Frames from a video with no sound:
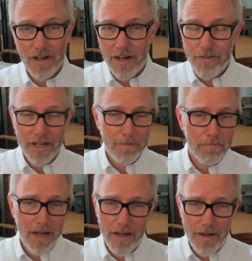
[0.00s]
I think
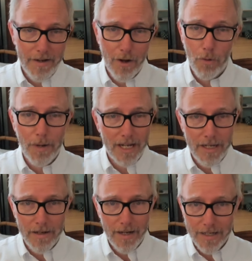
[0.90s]

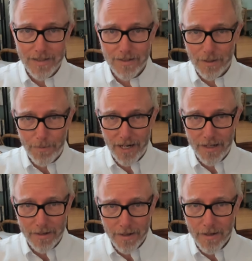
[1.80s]
nobody
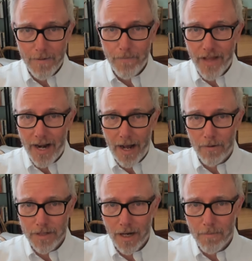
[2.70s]
anticipated that
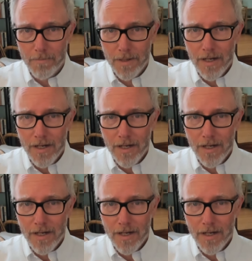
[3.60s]
outcome.